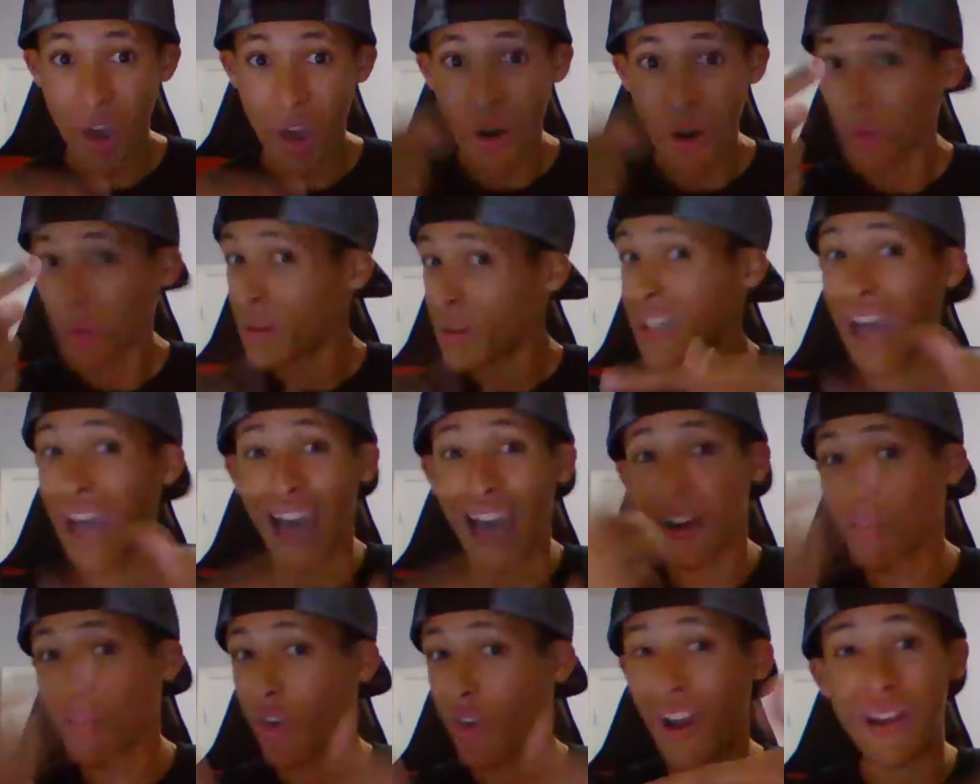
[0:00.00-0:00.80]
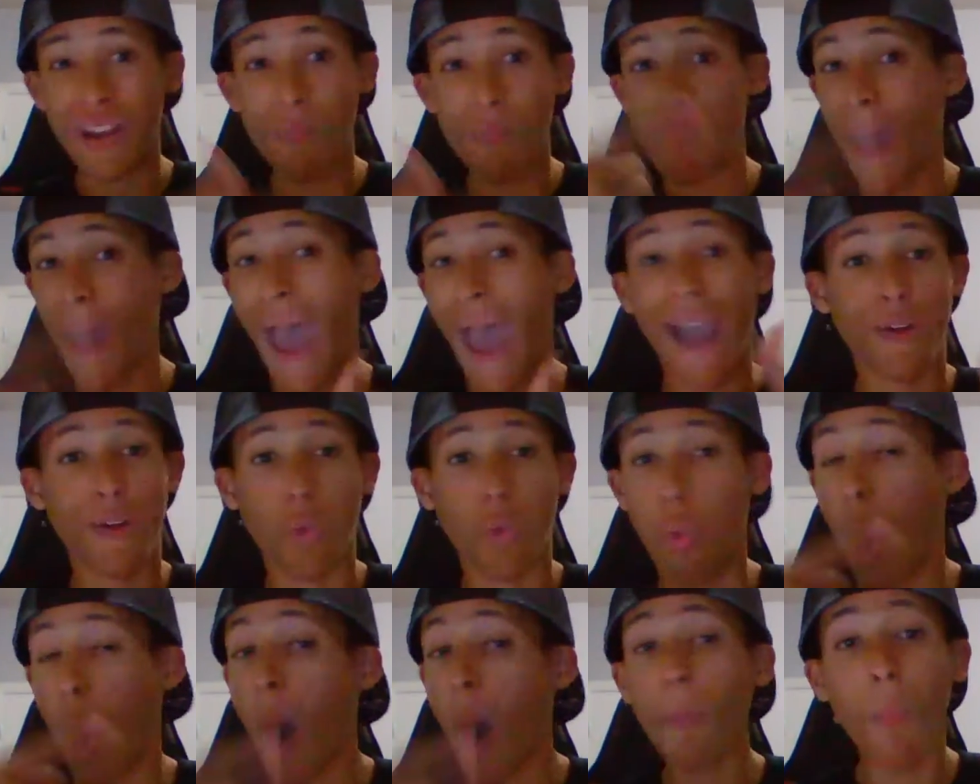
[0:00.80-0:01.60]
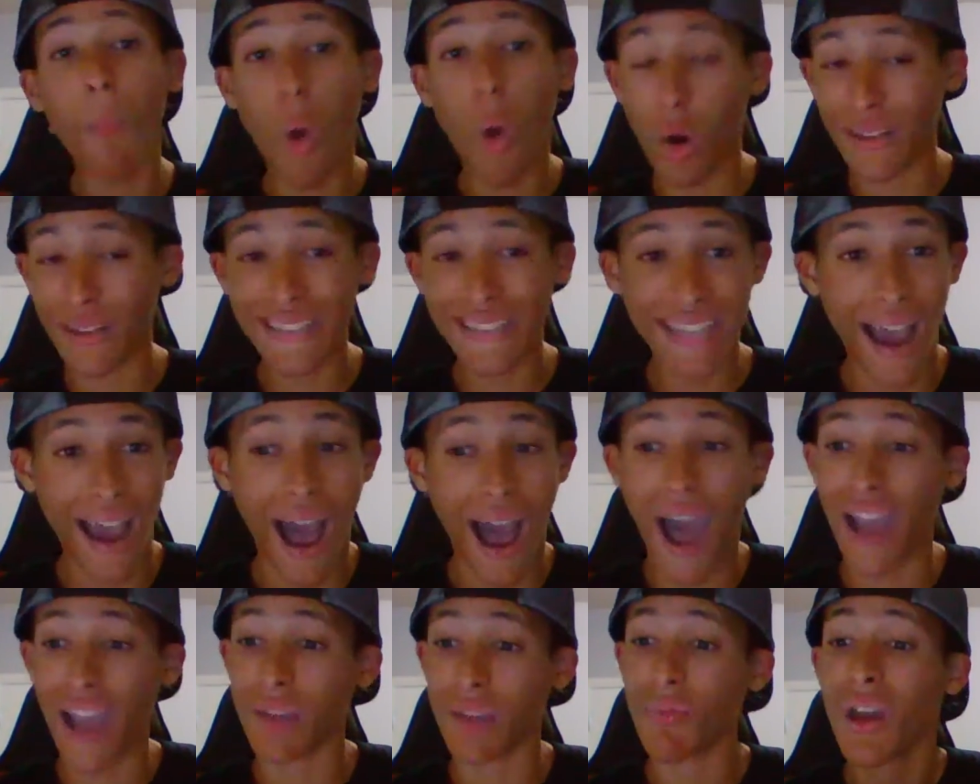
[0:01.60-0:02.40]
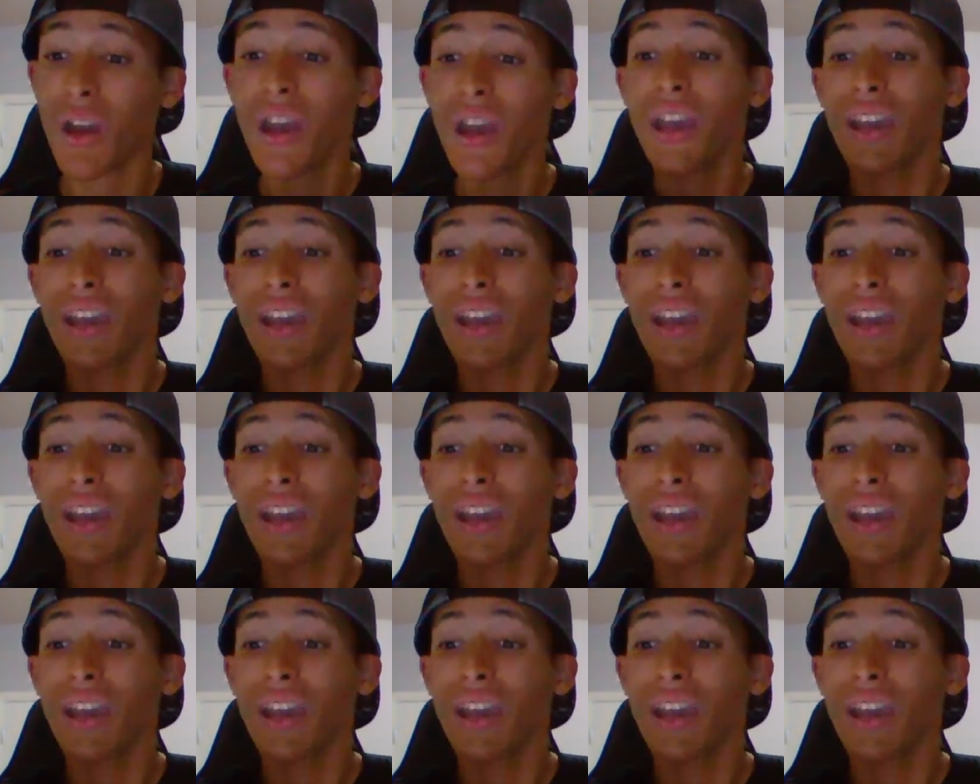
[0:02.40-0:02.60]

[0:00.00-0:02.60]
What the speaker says: We got to run it back one more time.